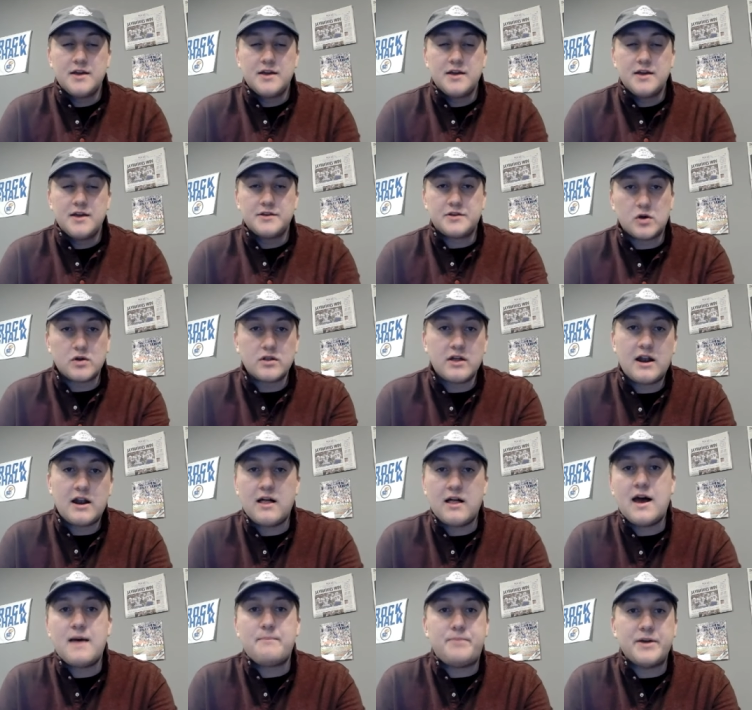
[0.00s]
Total it all
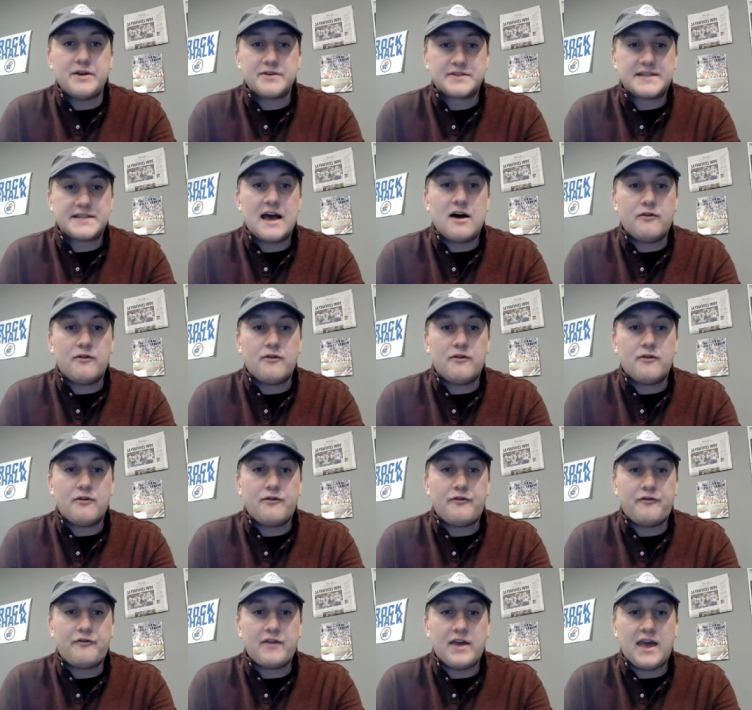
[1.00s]
up, Bill
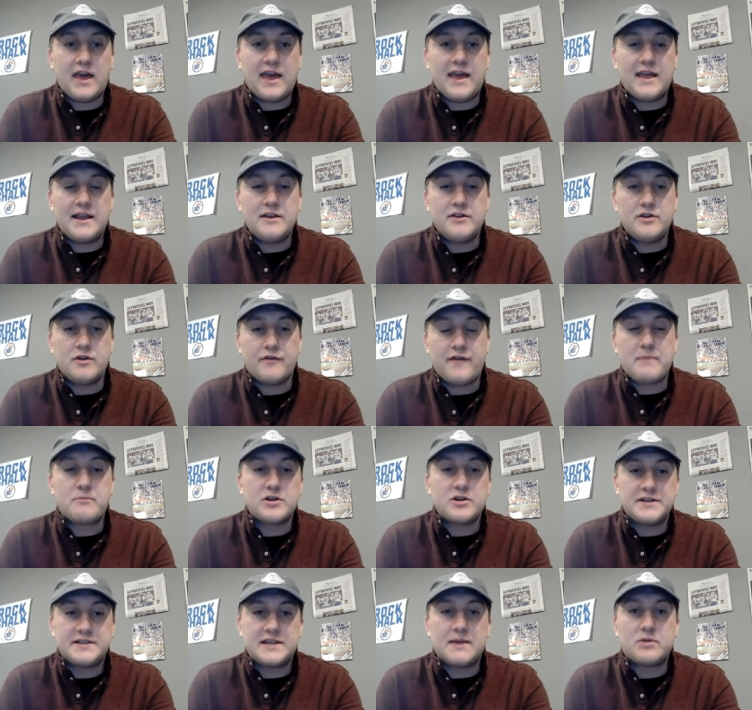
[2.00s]
Self in
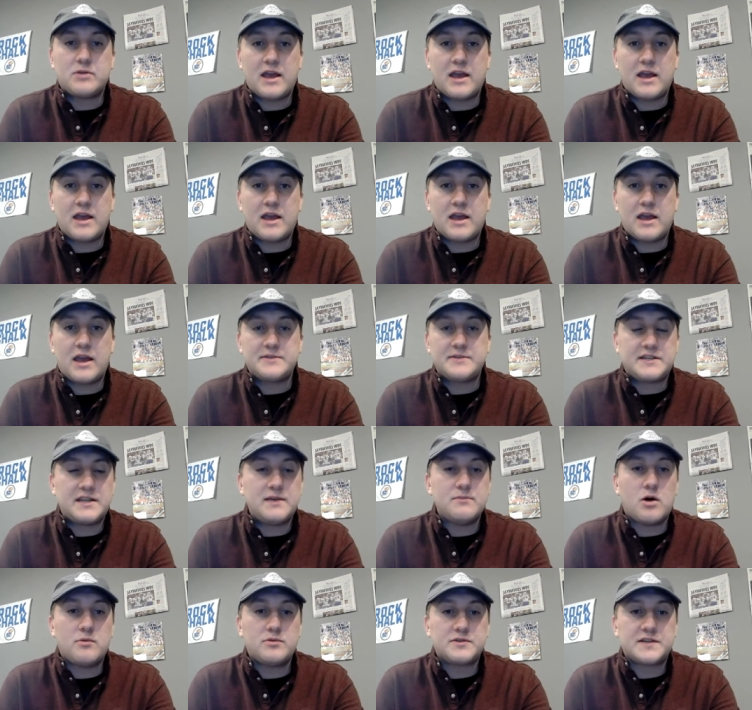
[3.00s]
November and December games at
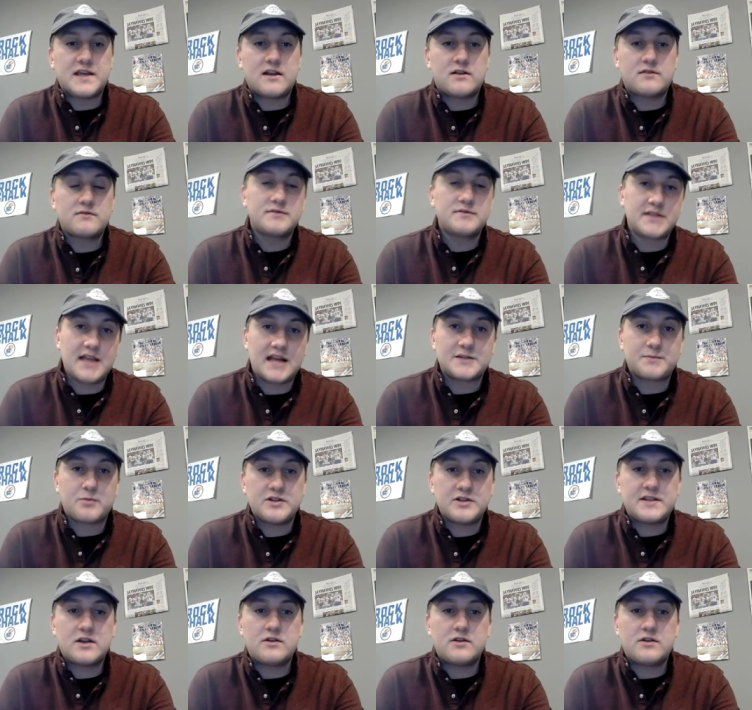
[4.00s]
T-Mobile Center slash
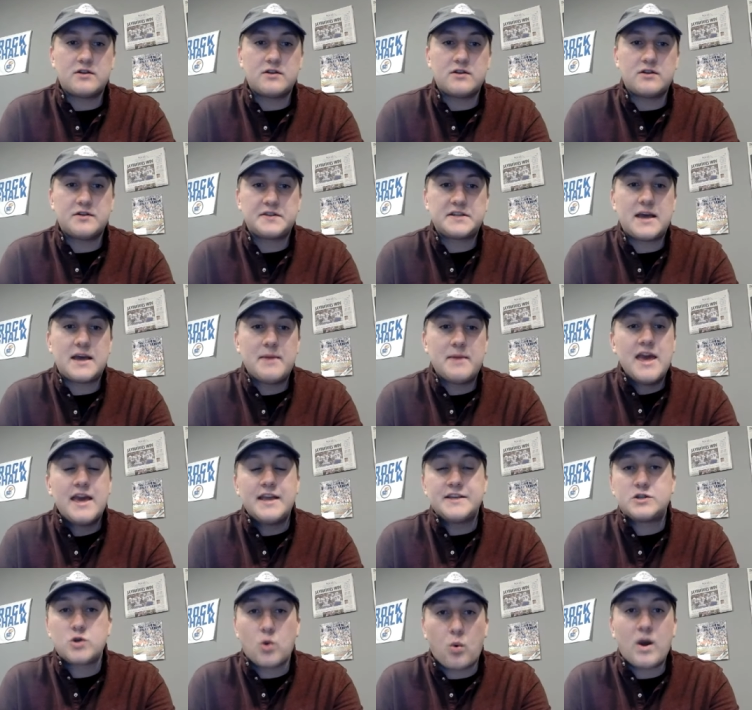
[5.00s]
Sprint Center at the time
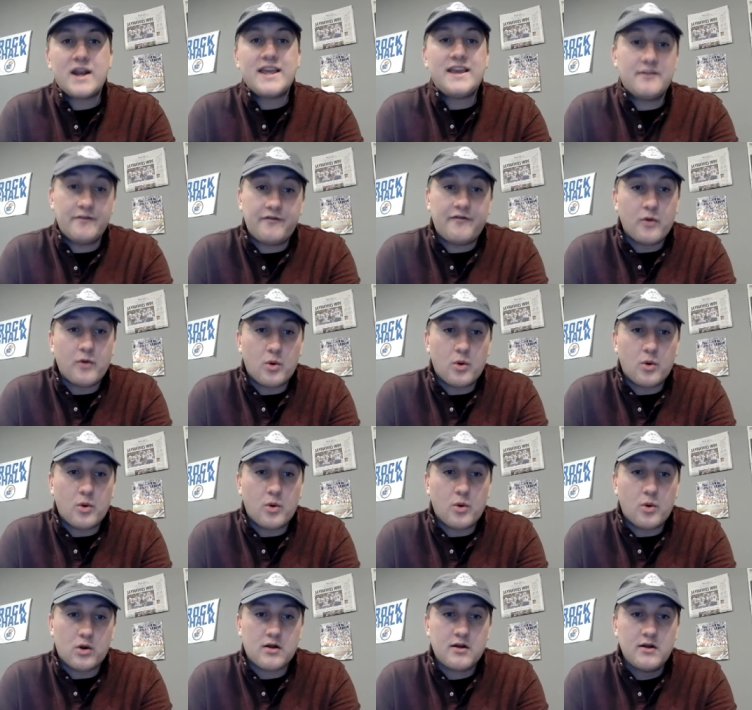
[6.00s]
is 20 and
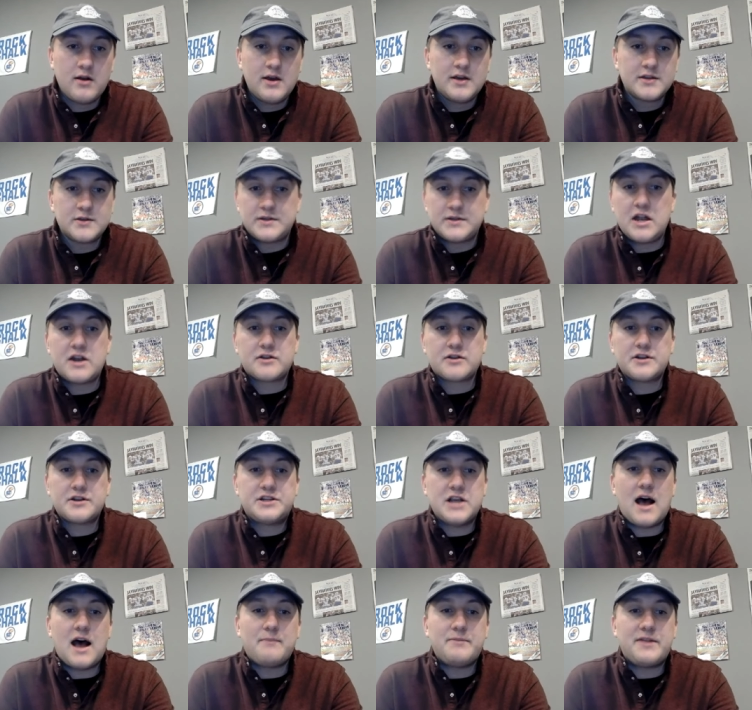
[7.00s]
four. So he's done a good
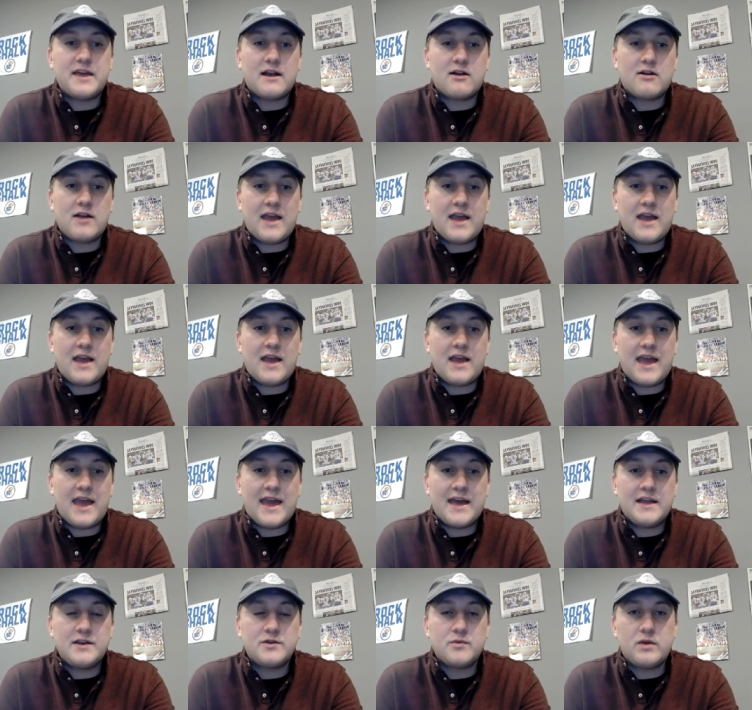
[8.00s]
job there.
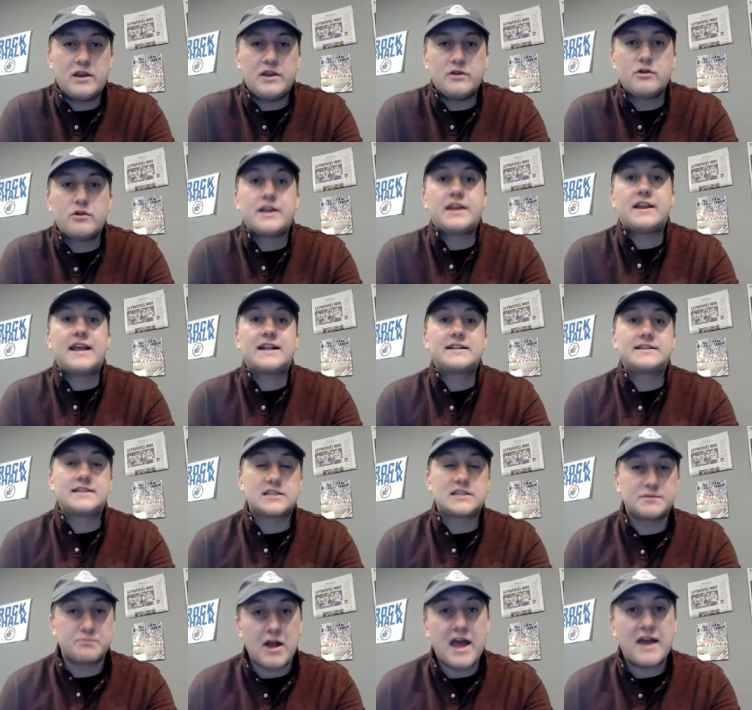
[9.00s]
And when you look at against
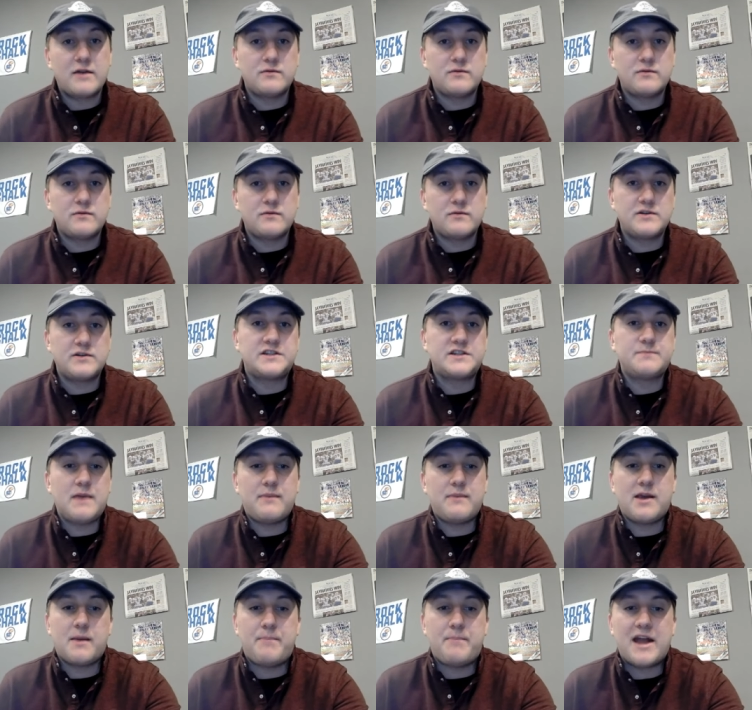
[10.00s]
the spread, which is
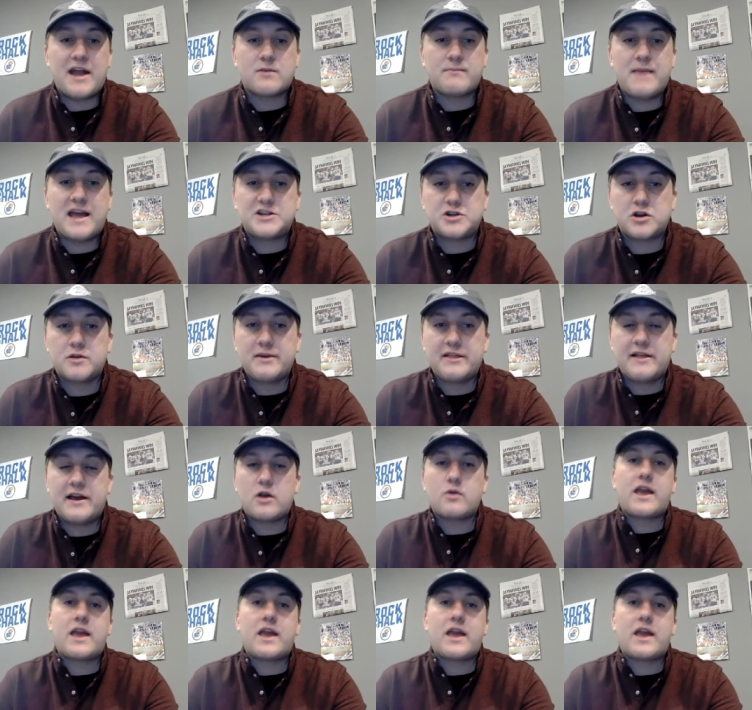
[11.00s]
maybe a better measure to be
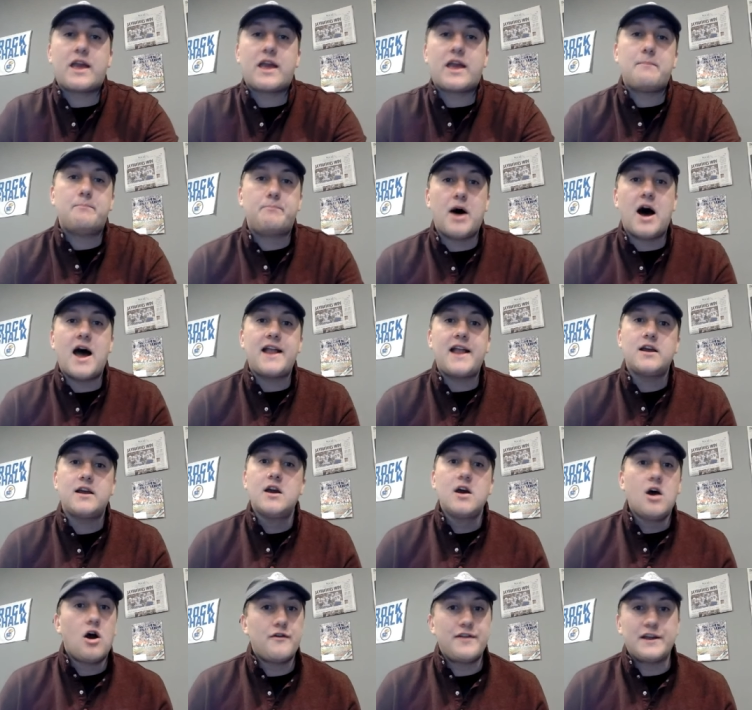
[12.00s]
like, okay, but
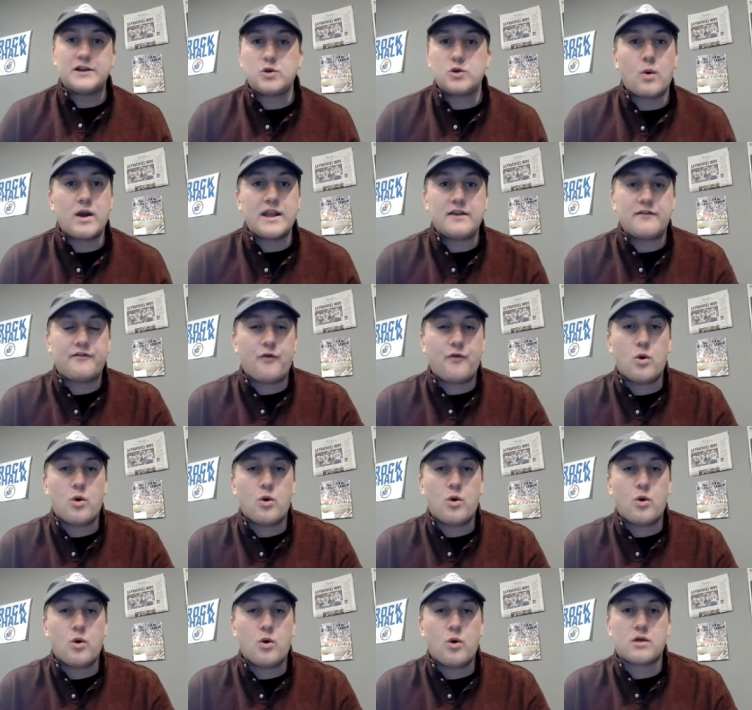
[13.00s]
are they 20 and
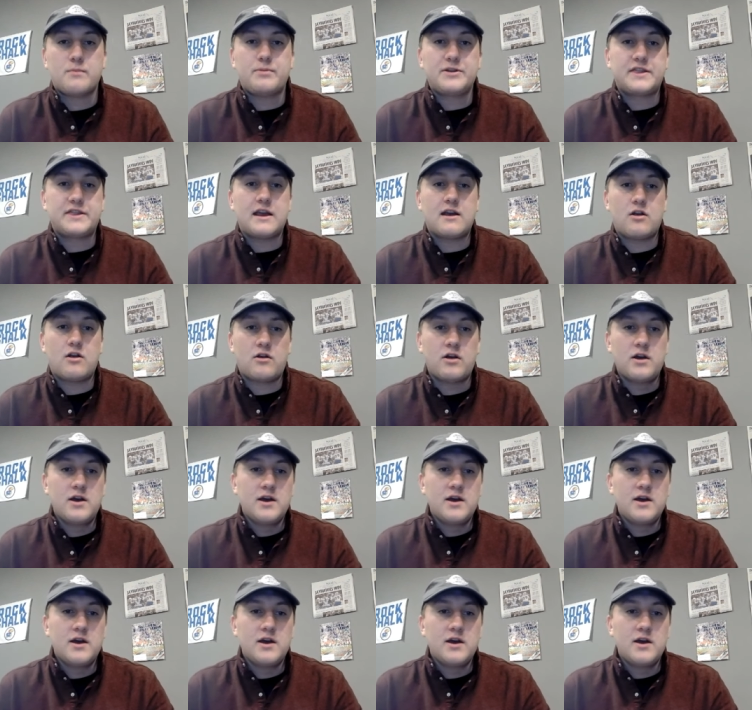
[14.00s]
four, but they're,